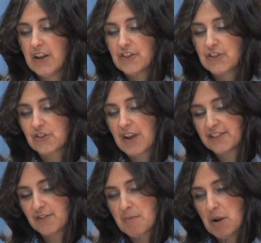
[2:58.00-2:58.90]
So
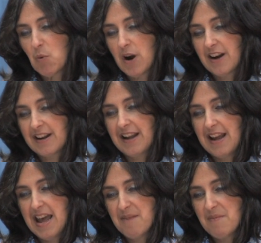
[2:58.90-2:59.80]
Transforming Work,
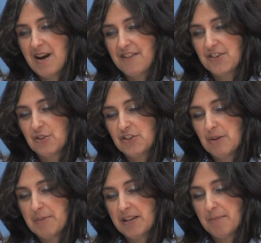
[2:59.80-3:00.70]
I've told you
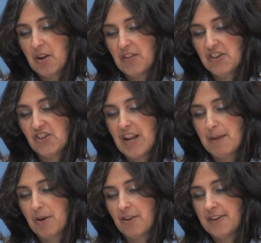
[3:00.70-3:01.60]
a bit about the
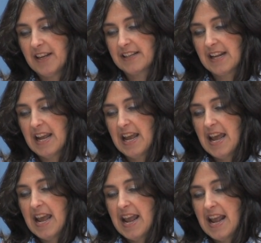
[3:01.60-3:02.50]
shape of it.
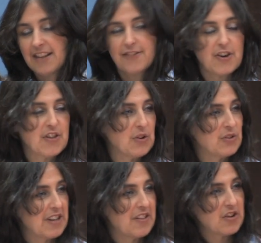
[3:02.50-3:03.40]
It's for
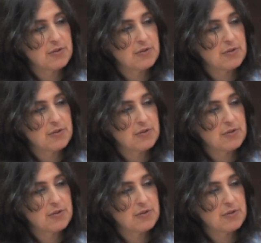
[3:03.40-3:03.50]
those in their